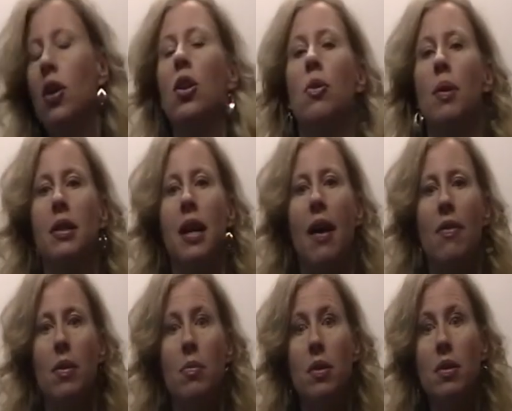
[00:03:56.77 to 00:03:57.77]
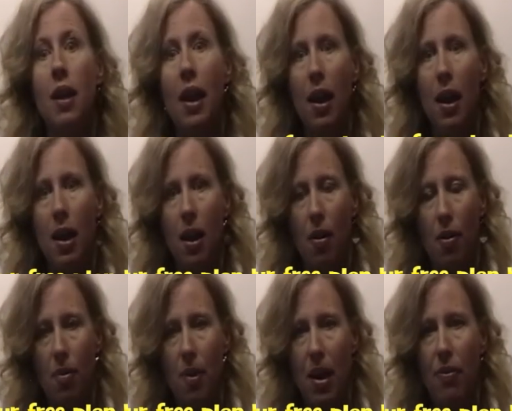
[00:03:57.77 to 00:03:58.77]
You want to have them say
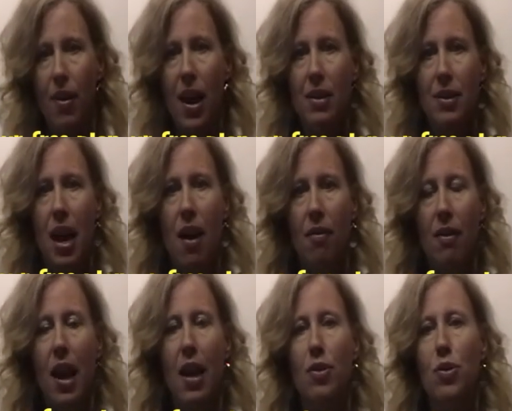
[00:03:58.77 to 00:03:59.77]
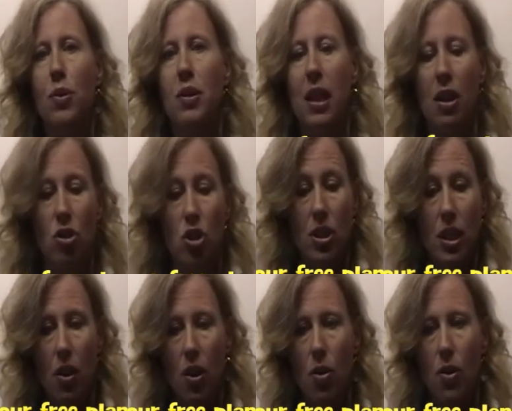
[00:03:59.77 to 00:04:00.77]
the math facts out loud. So instead of
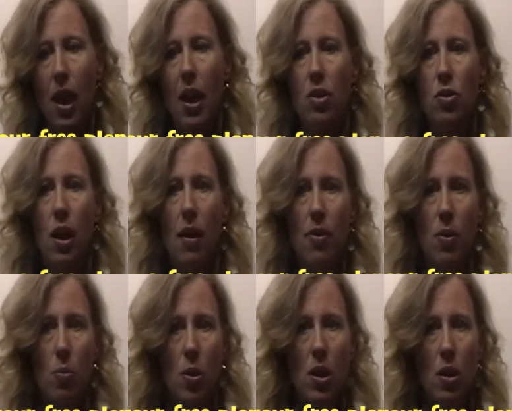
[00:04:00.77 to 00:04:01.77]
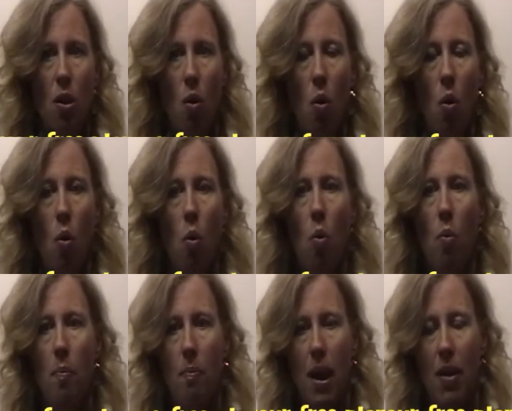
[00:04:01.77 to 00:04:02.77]
telling you the answer, have them read the whole
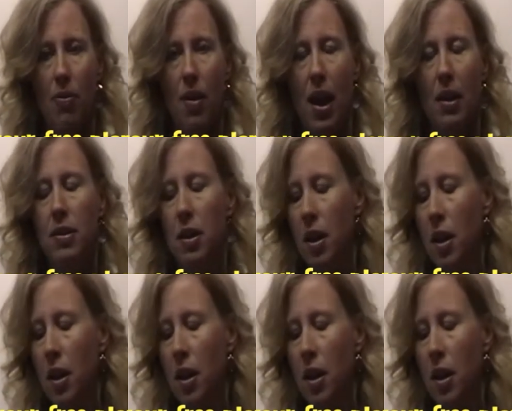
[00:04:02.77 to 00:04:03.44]
math fact.